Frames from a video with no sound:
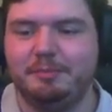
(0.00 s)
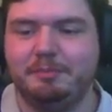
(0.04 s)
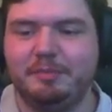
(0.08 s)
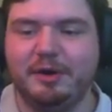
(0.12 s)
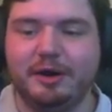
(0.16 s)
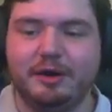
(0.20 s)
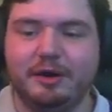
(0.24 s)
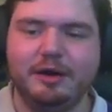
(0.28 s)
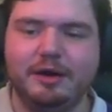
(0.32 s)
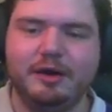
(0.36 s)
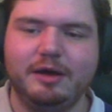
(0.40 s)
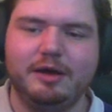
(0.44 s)

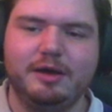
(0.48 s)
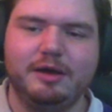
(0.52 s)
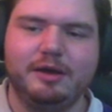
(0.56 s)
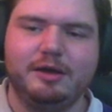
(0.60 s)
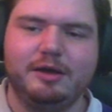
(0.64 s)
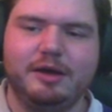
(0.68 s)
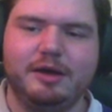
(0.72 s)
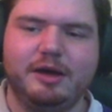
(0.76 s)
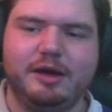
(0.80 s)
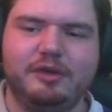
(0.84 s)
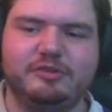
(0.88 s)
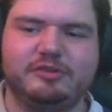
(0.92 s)
But
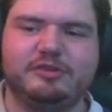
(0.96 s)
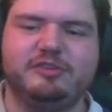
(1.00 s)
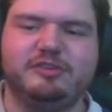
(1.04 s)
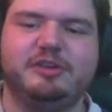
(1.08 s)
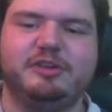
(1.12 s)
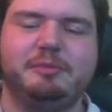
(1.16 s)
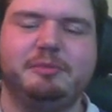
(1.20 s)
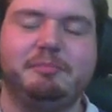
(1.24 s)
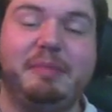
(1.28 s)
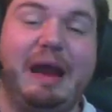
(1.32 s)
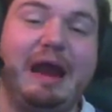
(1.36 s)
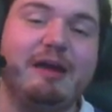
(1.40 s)
as you can
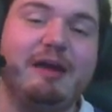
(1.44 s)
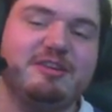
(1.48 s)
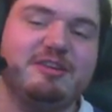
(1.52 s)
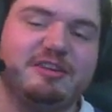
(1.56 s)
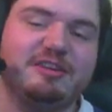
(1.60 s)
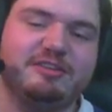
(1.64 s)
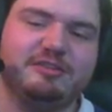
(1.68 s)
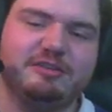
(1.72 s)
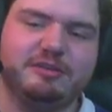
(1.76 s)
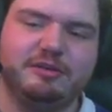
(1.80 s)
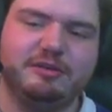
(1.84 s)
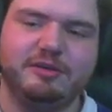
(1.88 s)
see,
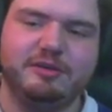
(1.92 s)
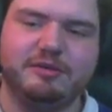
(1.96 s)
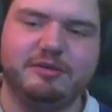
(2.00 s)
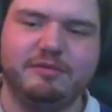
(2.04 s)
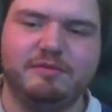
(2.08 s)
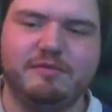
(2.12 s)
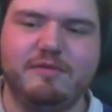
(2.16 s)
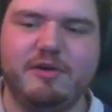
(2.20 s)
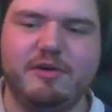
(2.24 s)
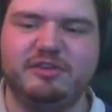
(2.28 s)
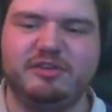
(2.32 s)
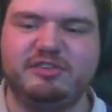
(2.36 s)
Paris
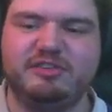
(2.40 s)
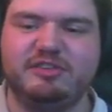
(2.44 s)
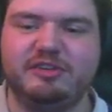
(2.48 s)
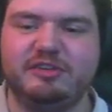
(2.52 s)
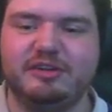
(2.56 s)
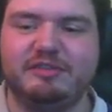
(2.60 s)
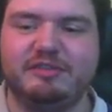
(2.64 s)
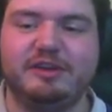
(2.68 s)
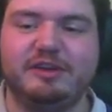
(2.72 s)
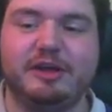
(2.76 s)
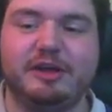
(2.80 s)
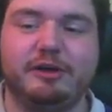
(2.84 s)
versus
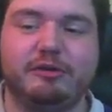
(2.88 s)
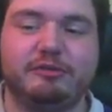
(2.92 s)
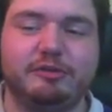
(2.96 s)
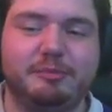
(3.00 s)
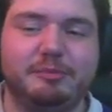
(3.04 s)
Atletico.